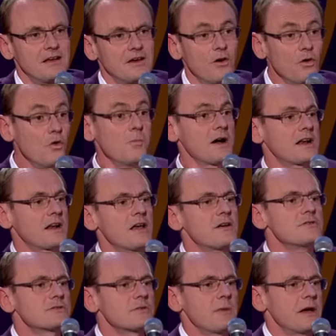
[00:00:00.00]
All my
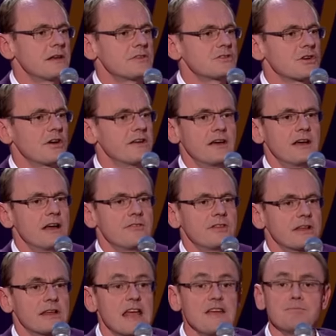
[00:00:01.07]
clothes were made in China,
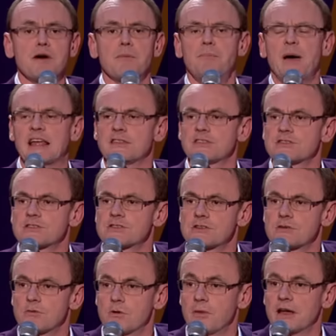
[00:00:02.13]
everything. Even my
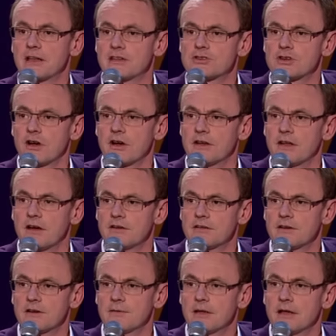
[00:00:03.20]
pants were made in China,
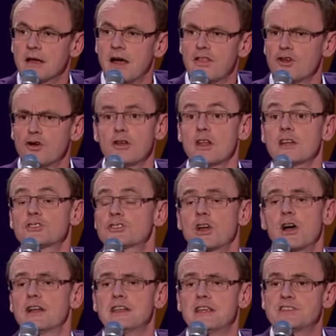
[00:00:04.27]
yeah? And they're not like
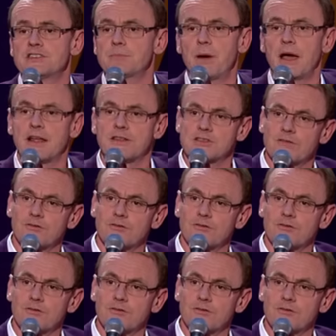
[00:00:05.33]
Chinesey pants.